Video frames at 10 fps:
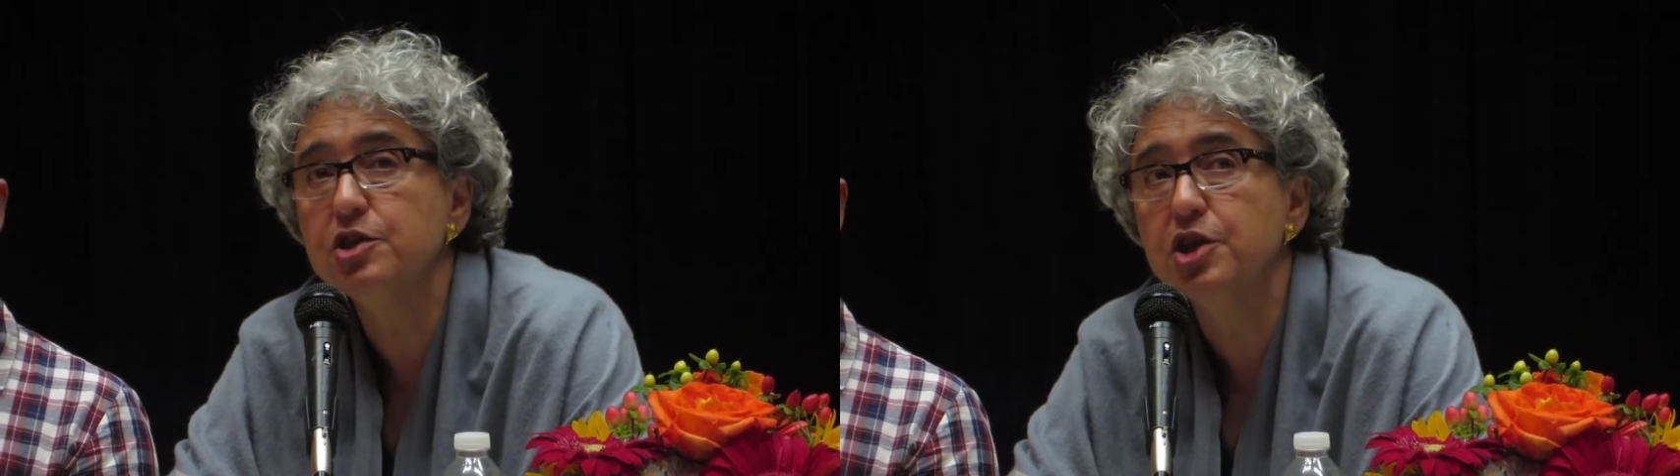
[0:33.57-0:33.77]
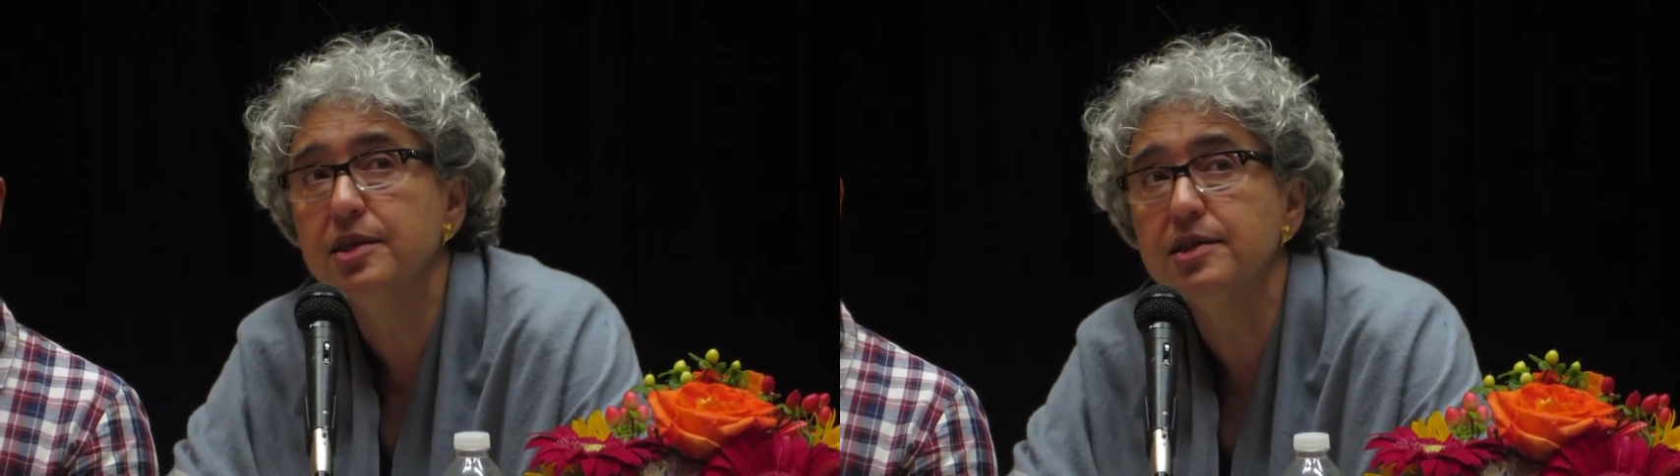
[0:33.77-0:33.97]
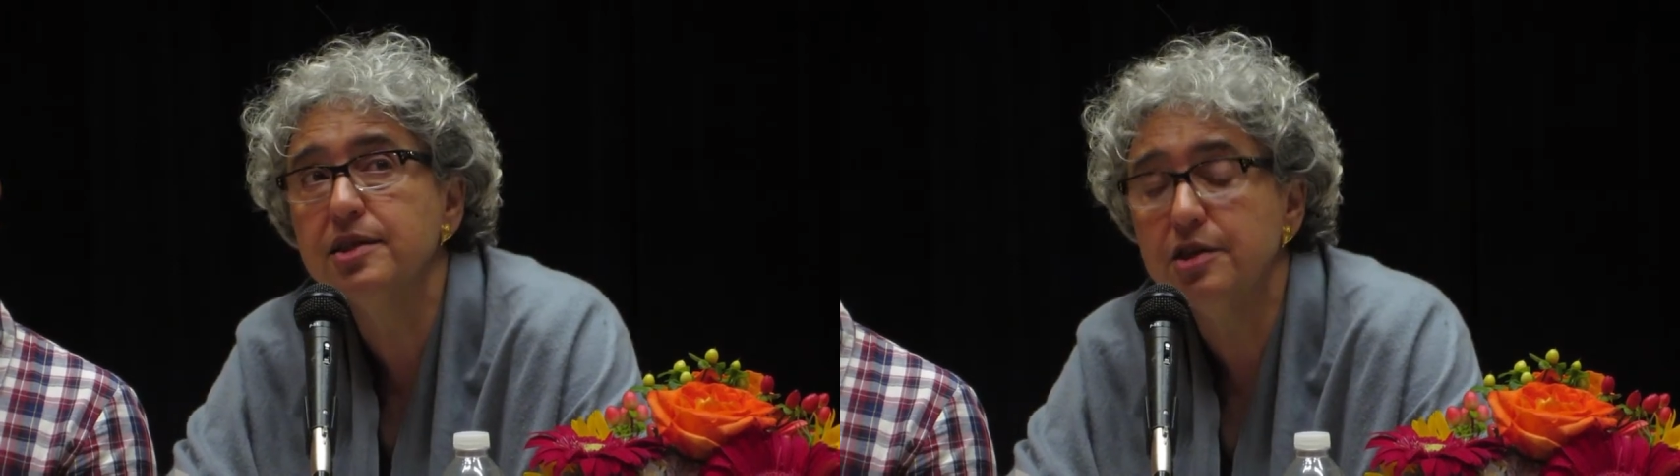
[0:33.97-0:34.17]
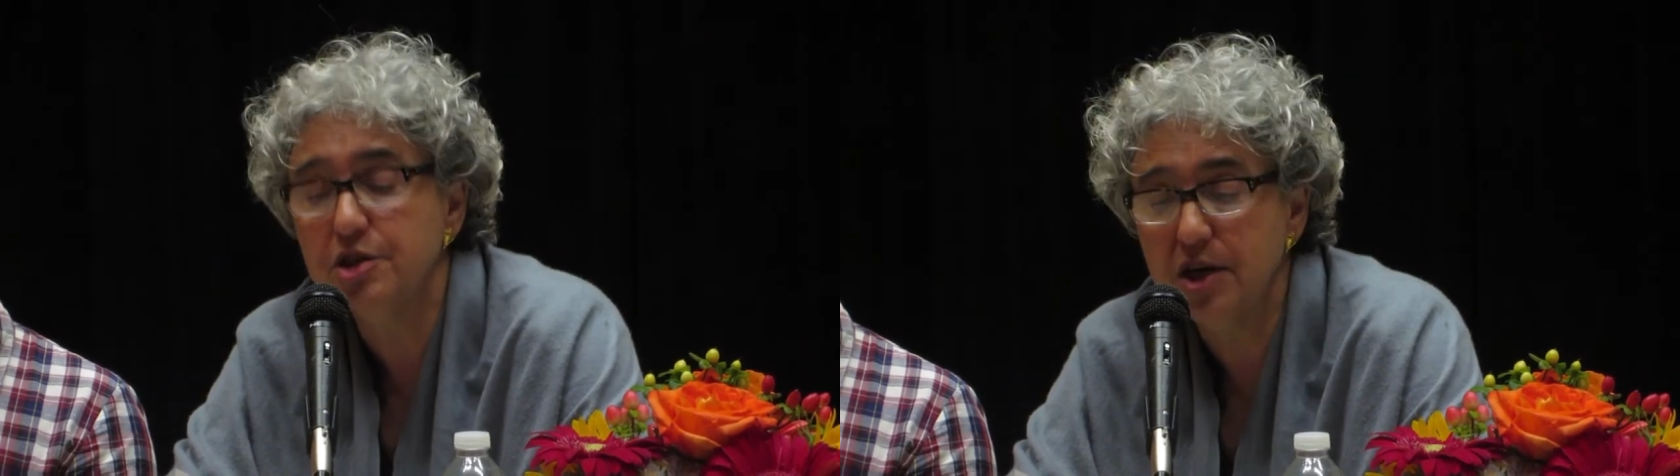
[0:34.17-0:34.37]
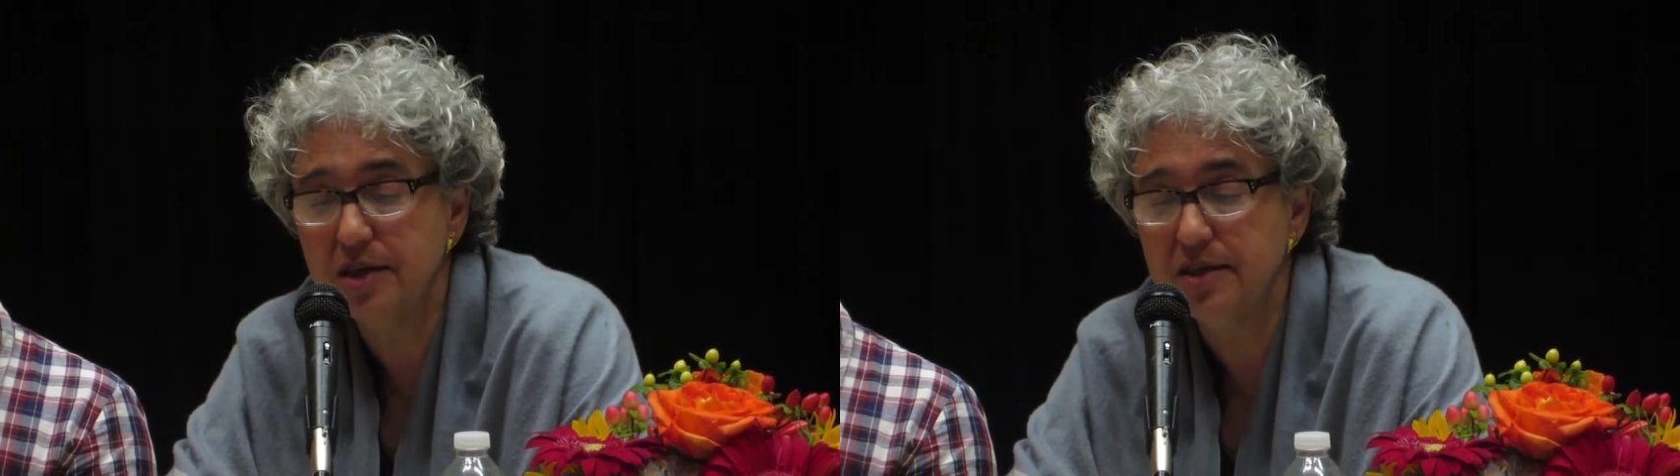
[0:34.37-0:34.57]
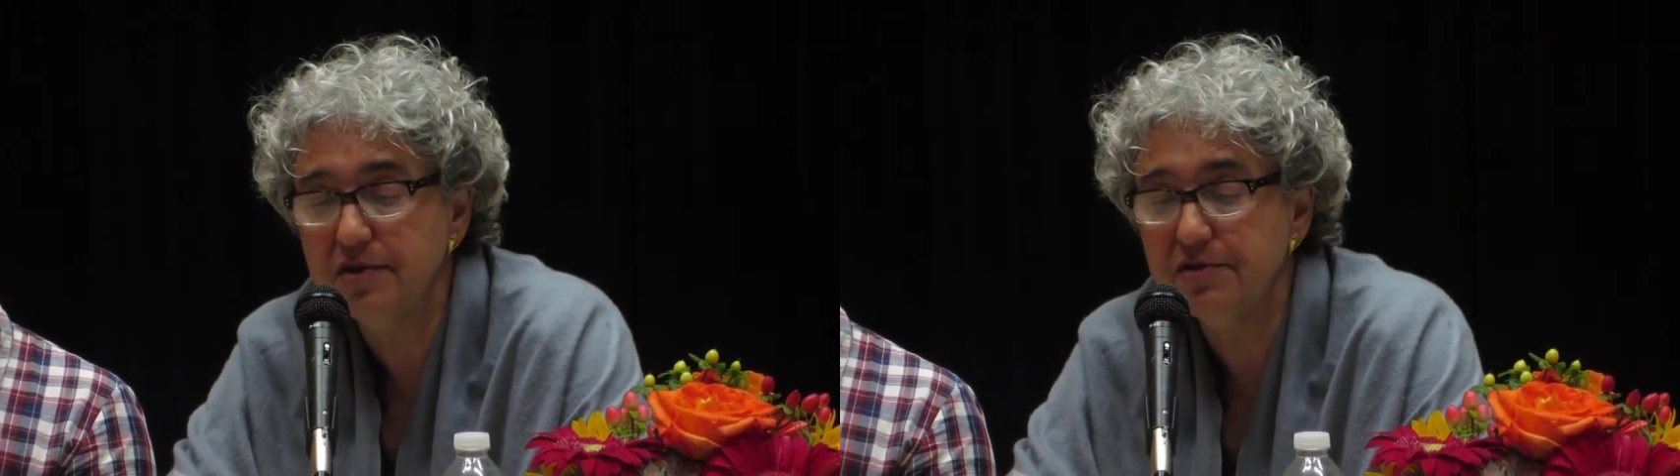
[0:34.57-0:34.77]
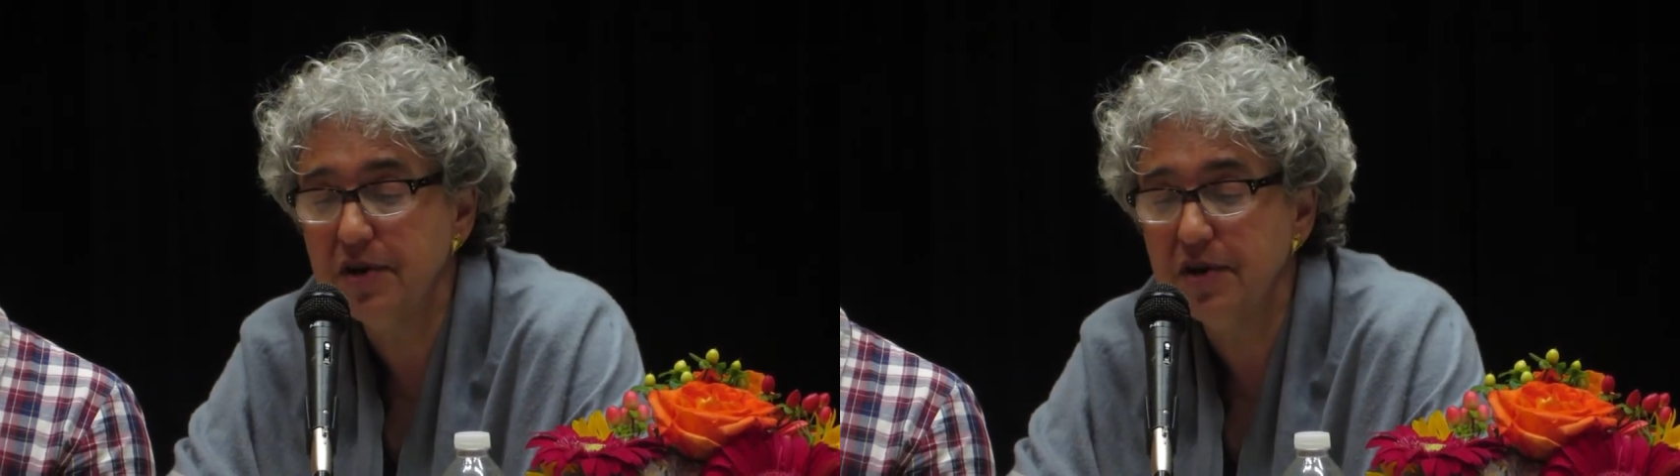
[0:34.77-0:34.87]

Johnson & Johnson